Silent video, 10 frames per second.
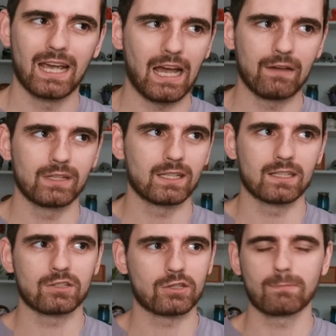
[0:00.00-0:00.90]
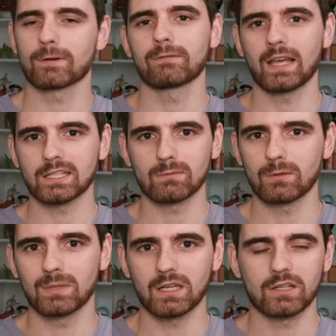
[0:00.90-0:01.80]
I mean, super flexible
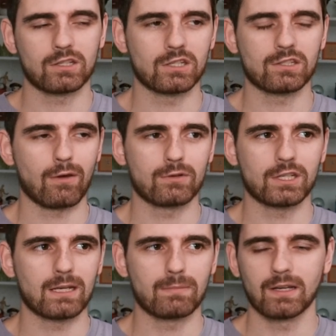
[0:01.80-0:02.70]
because she's so cheap.